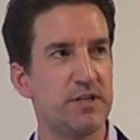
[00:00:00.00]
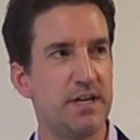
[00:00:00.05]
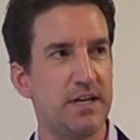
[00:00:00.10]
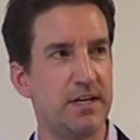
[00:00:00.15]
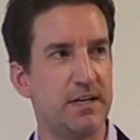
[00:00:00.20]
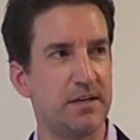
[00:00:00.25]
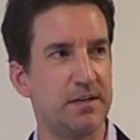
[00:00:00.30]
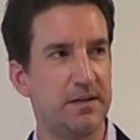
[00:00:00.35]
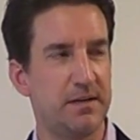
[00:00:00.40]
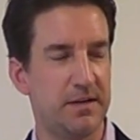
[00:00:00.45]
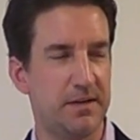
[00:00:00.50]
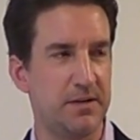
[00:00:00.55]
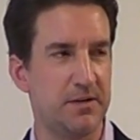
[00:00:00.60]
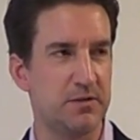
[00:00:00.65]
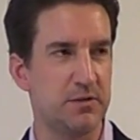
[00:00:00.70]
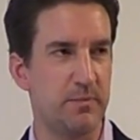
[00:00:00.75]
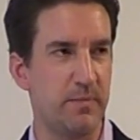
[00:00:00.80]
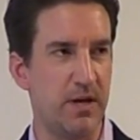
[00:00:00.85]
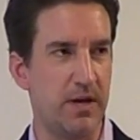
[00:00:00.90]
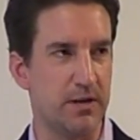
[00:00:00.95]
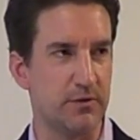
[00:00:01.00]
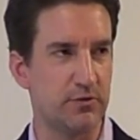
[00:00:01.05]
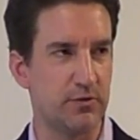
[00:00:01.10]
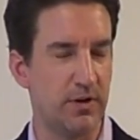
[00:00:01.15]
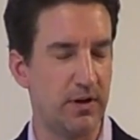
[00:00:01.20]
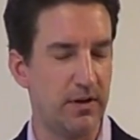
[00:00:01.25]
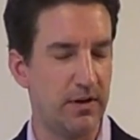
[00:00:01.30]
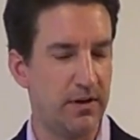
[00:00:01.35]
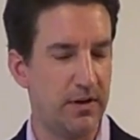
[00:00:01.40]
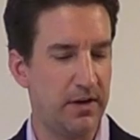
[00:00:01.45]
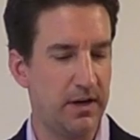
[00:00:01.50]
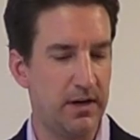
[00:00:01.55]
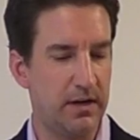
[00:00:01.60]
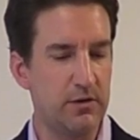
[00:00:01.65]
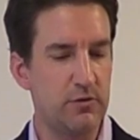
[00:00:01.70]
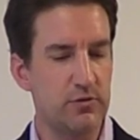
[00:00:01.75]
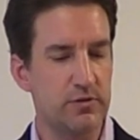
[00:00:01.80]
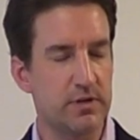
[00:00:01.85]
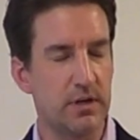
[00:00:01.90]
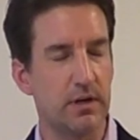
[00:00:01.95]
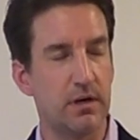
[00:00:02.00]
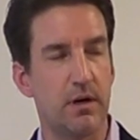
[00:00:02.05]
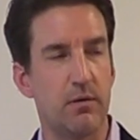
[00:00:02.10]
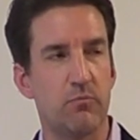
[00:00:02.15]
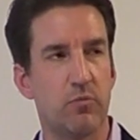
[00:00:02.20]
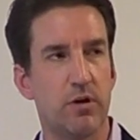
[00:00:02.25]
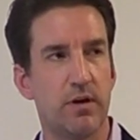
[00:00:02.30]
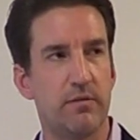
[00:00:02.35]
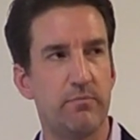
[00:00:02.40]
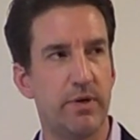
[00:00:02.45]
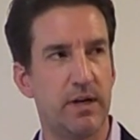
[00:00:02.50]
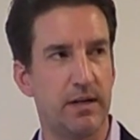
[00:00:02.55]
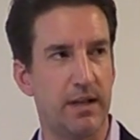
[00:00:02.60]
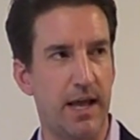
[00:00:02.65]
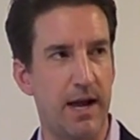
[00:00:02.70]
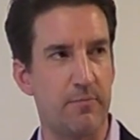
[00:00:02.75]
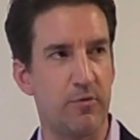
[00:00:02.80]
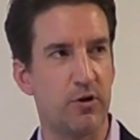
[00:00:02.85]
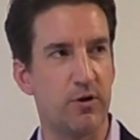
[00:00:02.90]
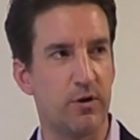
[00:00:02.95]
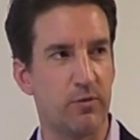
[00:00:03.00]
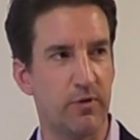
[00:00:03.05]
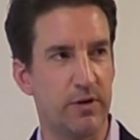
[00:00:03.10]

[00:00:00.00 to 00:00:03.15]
10, it is a mess. An interesting number have been Labrador